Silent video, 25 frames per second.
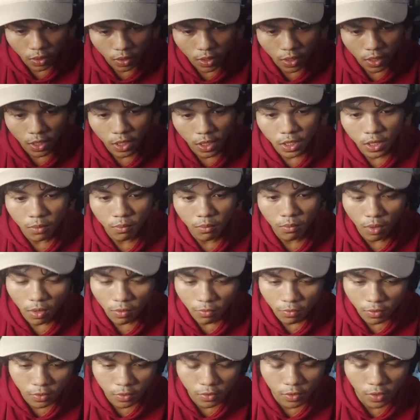in the
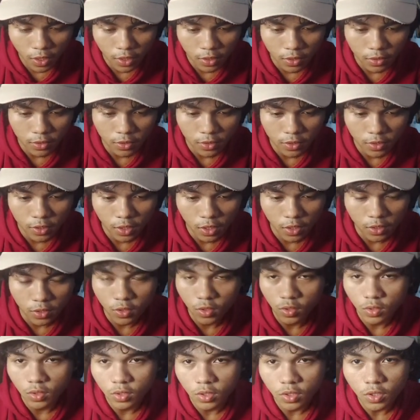BufferedWriter
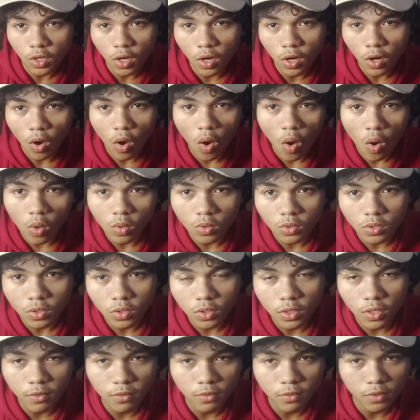there are also
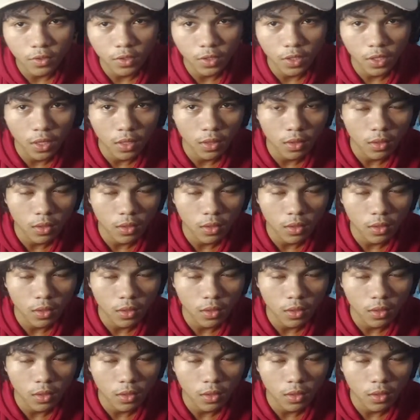different